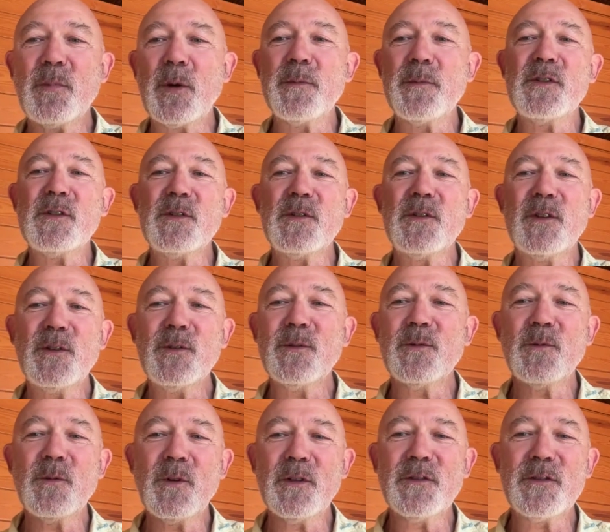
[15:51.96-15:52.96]
promised who
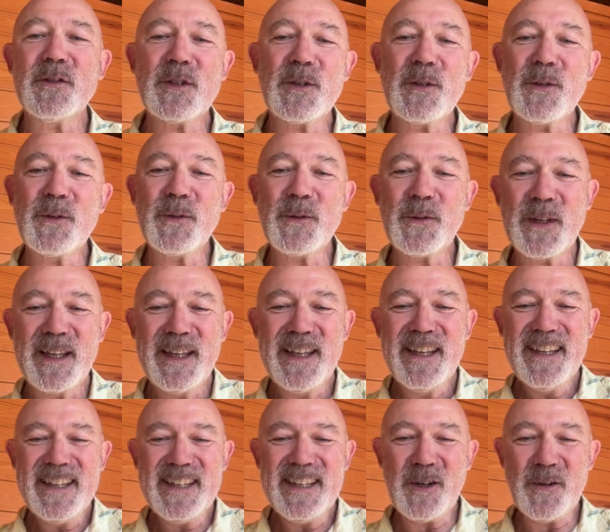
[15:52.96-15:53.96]
what to who,
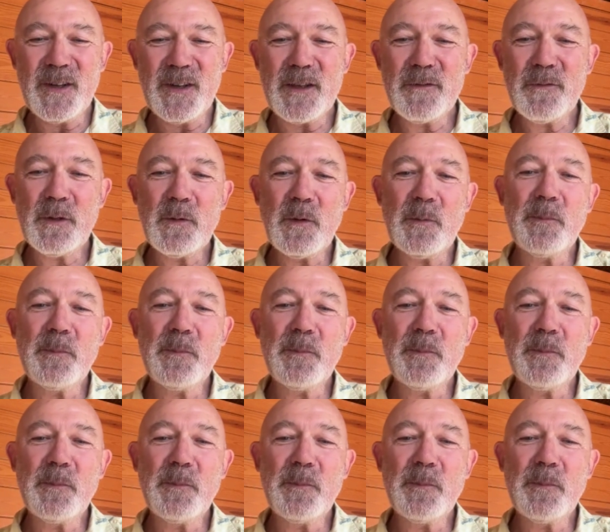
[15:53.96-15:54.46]
if we